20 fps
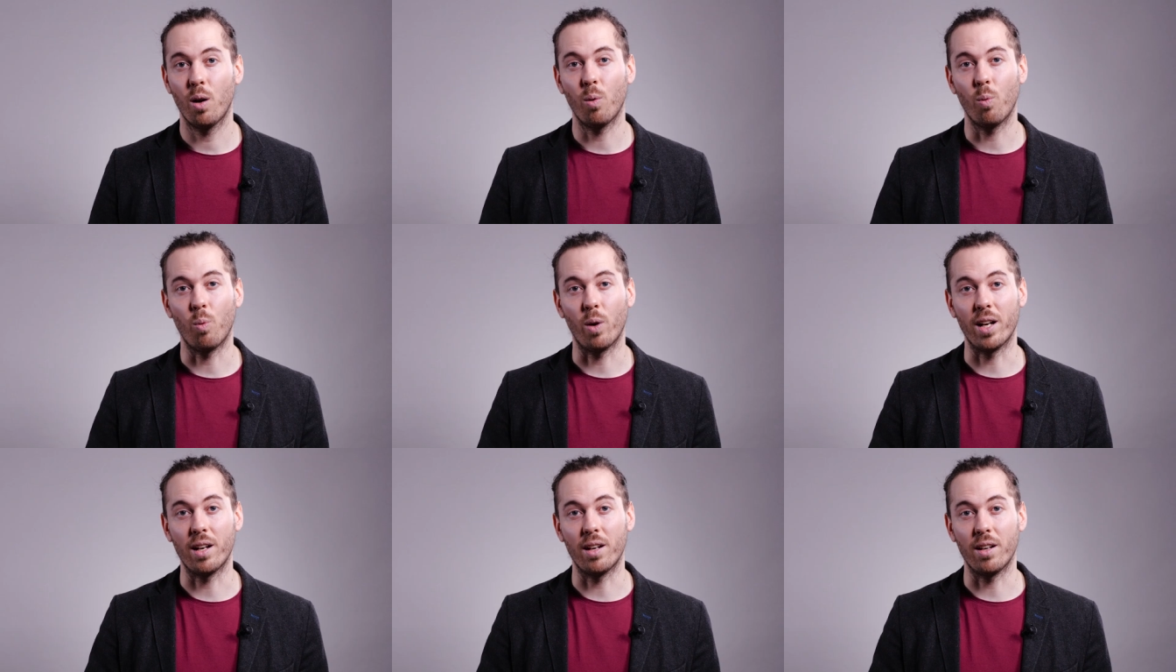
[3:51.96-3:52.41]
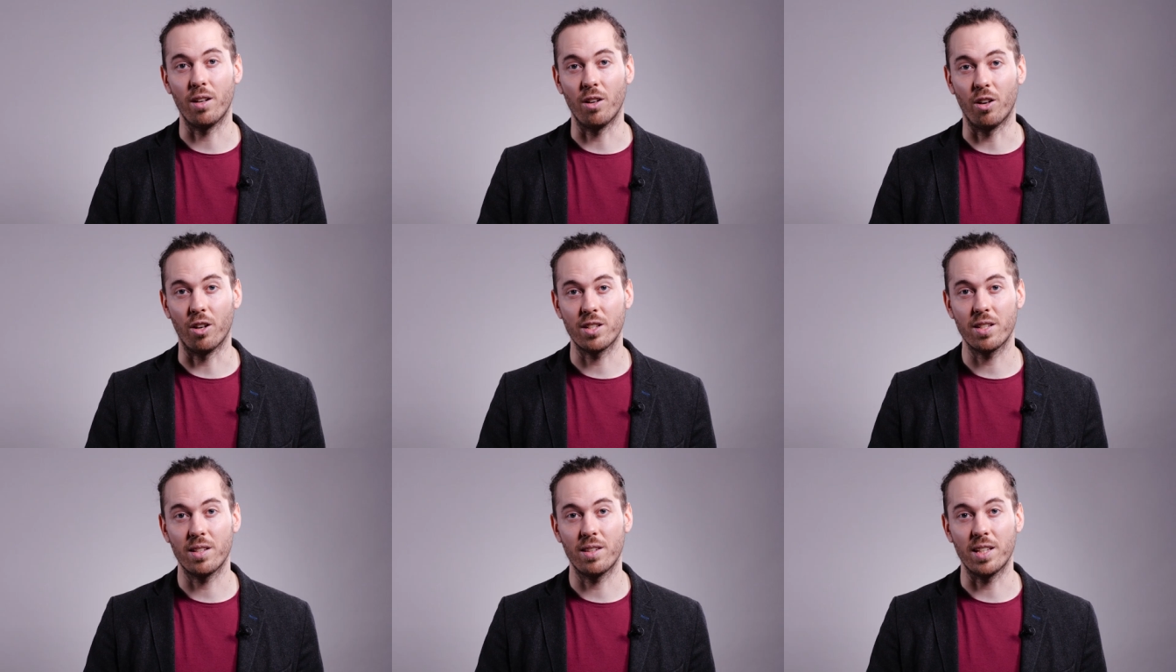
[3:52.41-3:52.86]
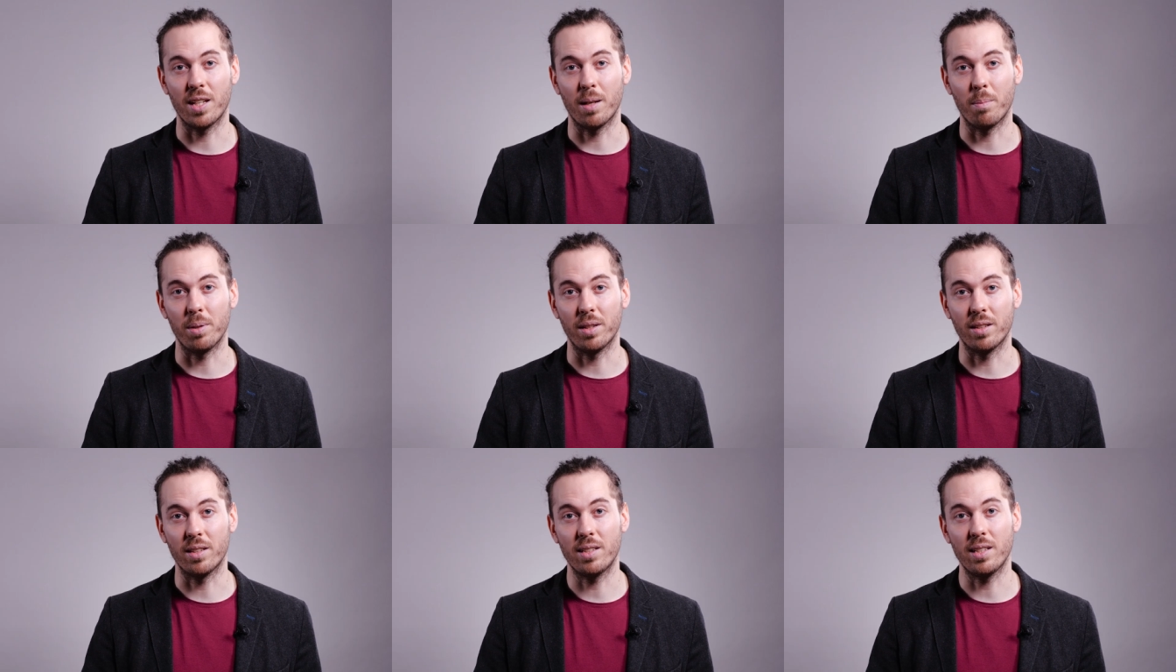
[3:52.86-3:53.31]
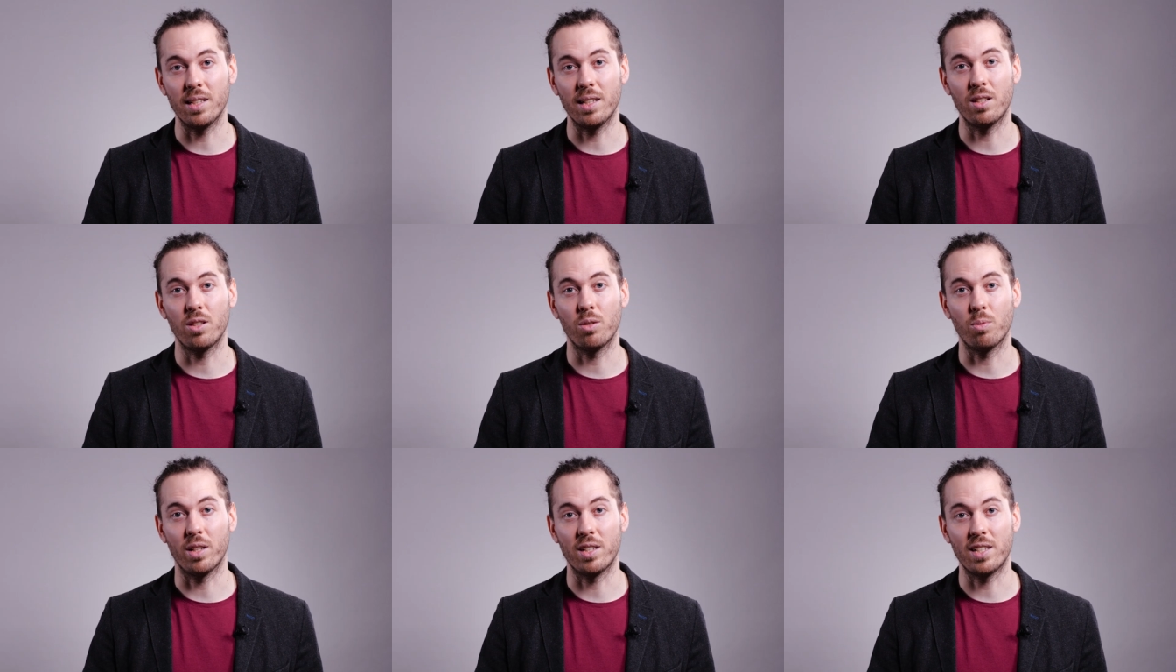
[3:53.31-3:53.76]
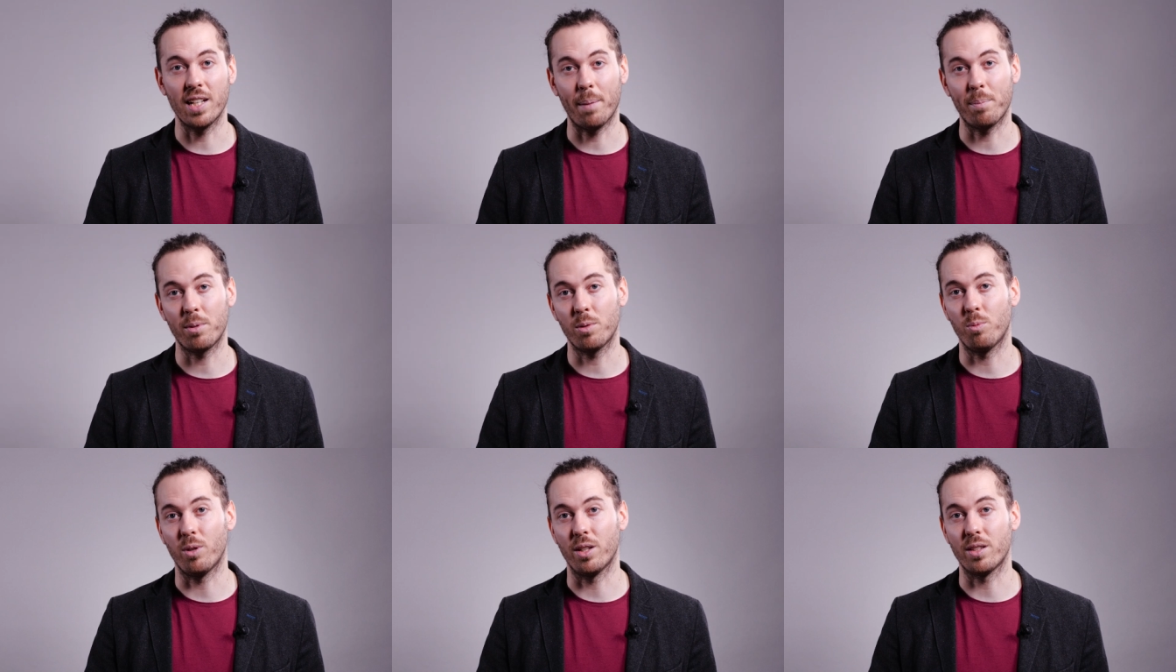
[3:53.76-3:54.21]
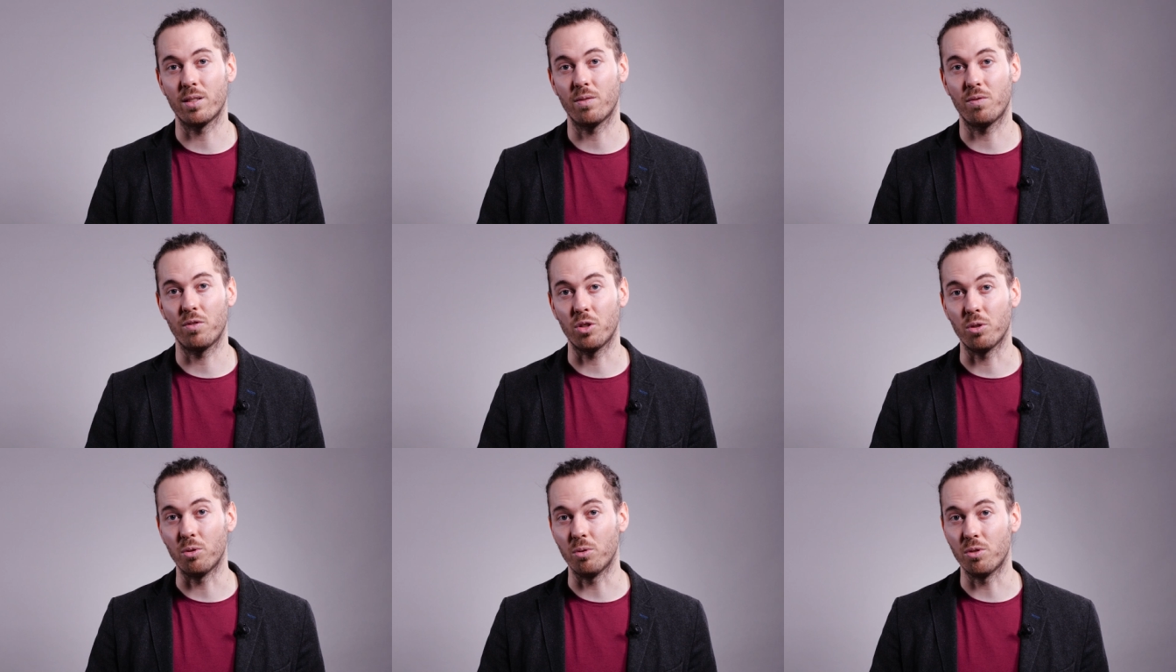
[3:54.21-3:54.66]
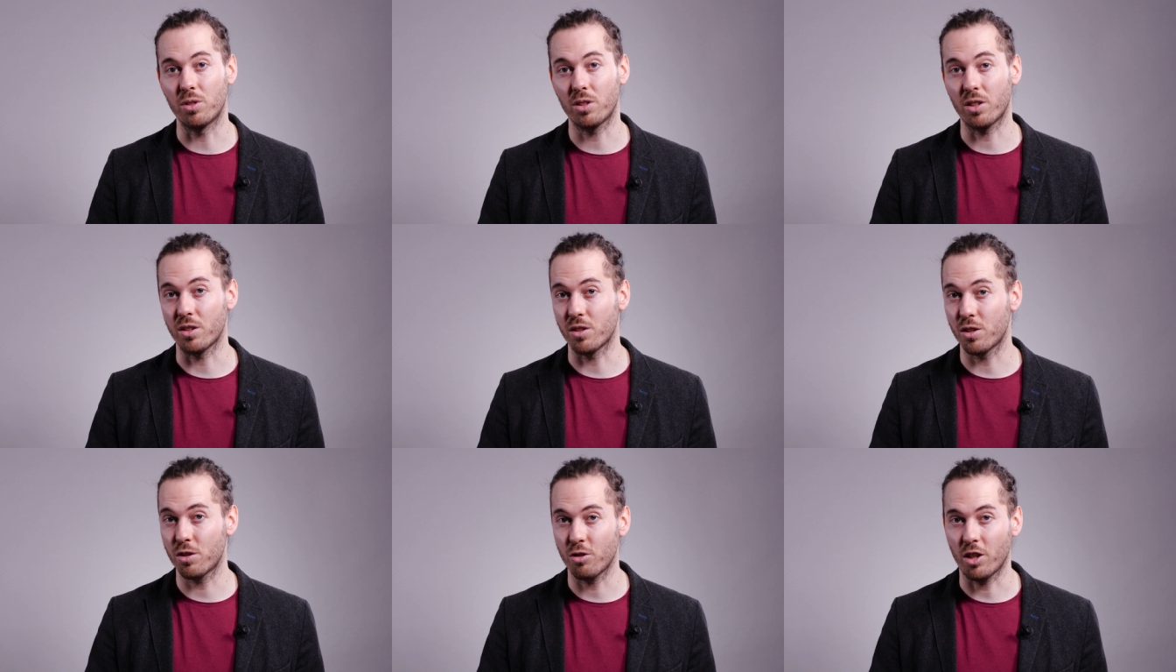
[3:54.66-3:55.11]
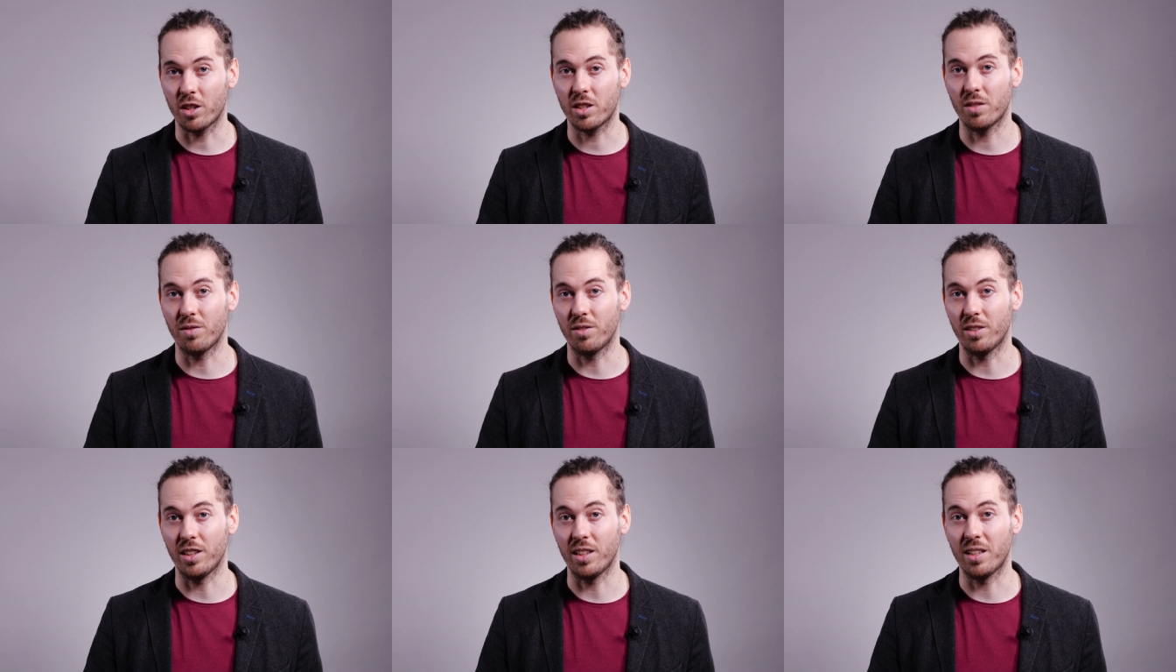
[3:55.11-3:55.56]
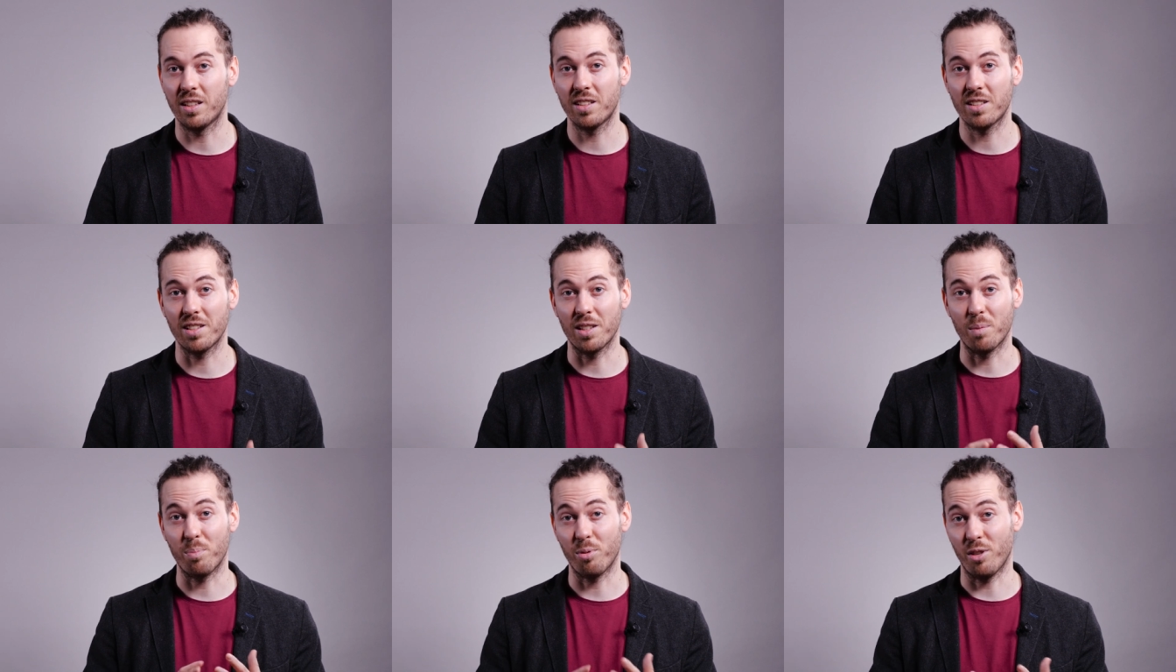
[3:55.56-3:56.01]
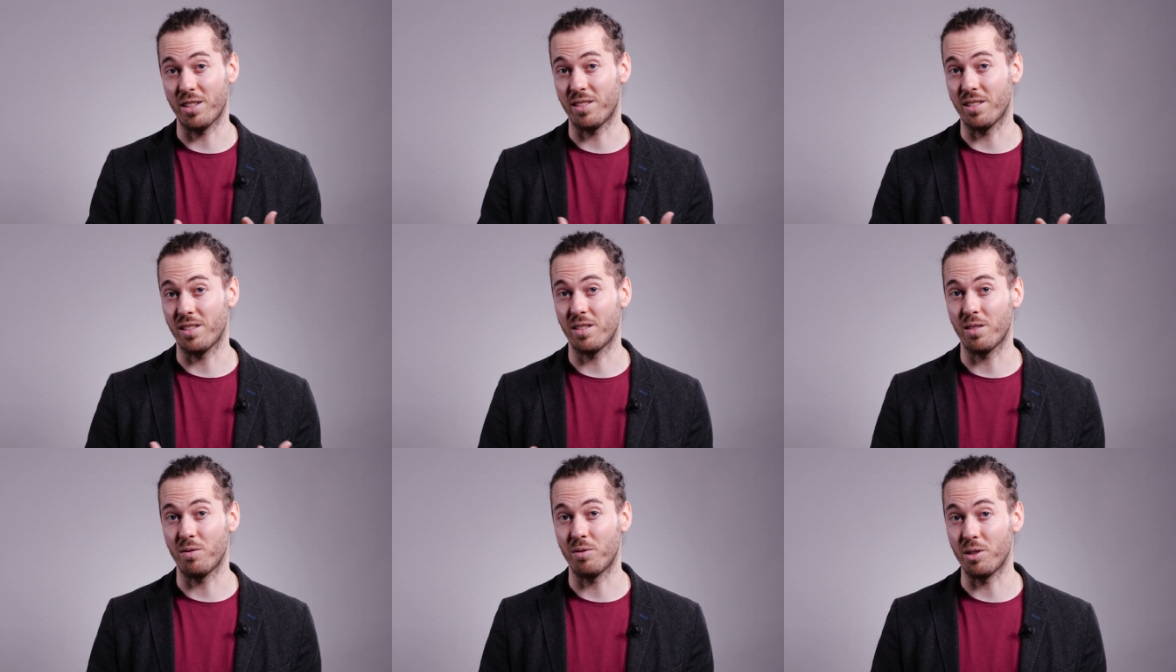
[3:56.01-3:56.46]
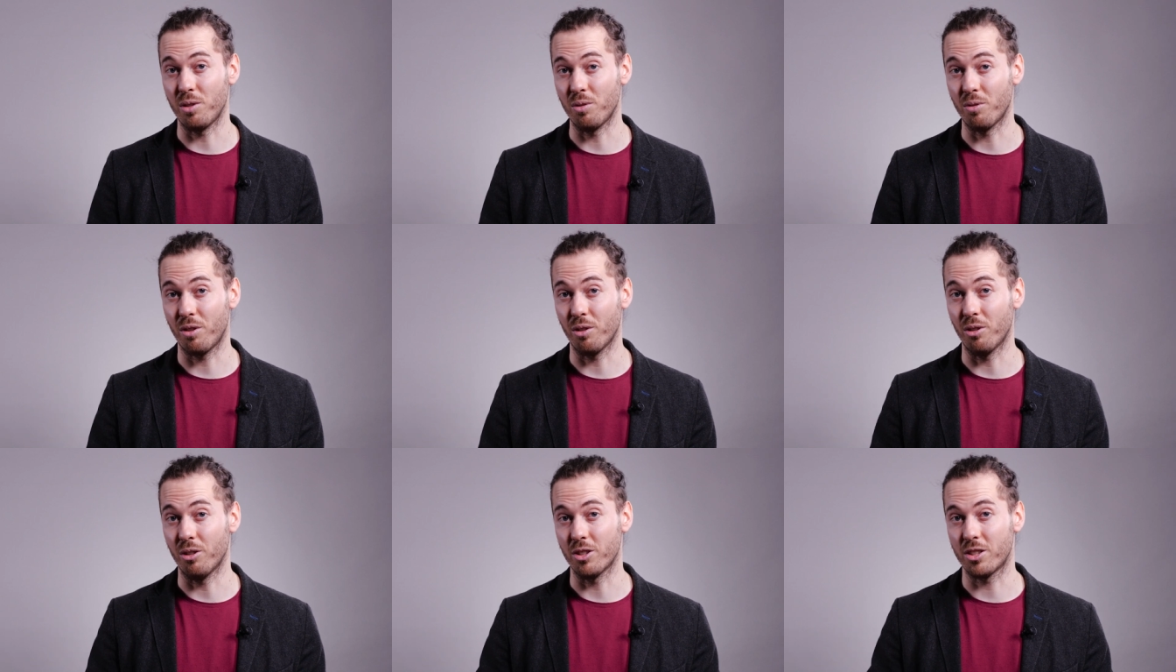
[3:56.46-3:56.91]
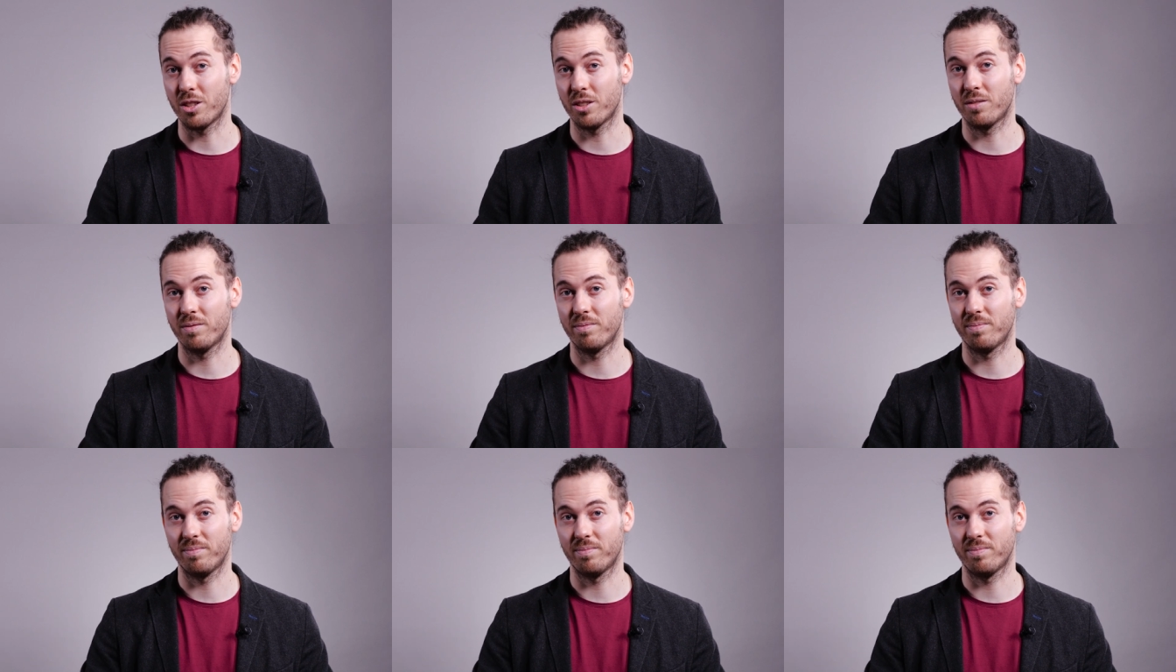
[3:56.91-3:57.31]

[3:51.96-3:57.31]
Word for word: when not the ability to adapt one's views constructively to the presence of new thought?